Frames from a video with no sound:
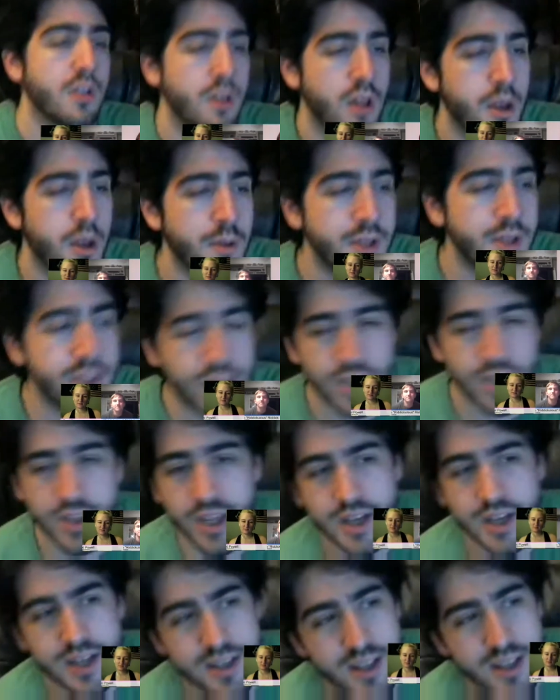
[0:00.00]
I mean,
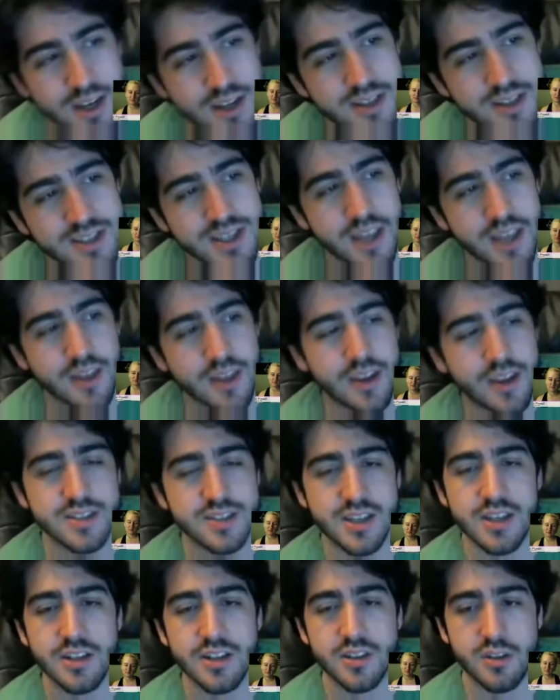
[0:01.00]
they didn't say that
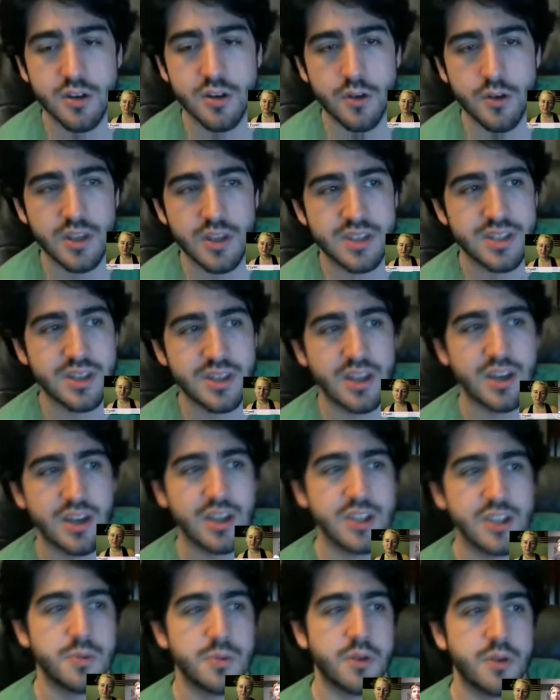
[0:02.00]
he's in it though. They said that he's been